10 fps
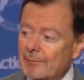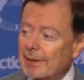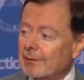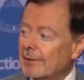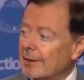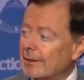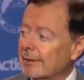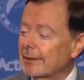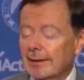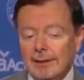mean,
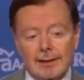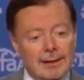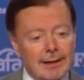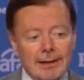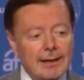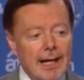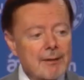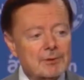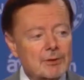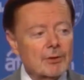
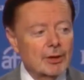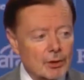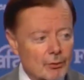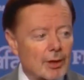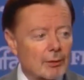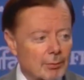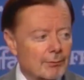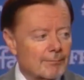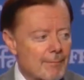absolutely incredible.